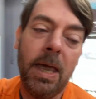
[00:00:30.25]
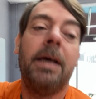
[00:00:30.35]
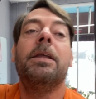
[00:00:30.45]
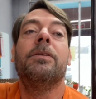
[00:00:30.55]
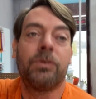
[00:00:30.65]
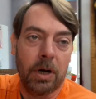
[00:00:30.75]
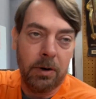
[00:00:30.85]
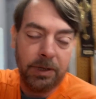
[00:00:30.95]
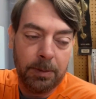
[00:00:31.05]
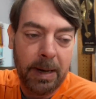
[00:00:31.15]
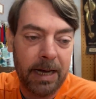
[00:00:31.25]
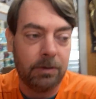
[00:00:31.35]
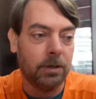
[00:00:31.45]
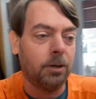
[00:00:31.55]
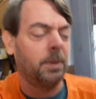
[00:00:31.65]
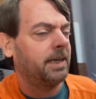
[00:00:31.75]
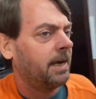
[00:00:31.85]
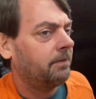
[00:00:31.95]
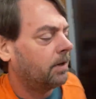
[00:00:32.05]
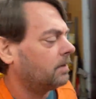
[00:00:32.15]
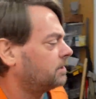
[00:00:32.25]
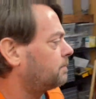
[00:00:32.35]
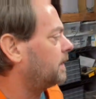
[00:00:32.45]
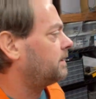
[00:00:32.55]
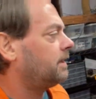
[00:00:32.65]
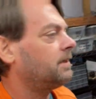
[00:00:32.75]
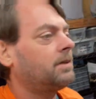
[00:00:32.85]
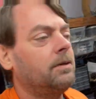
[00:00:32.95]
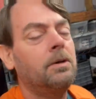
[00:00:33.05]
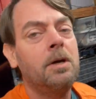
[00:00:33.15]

and then thrown in the back room and kind of a hard spot to get to.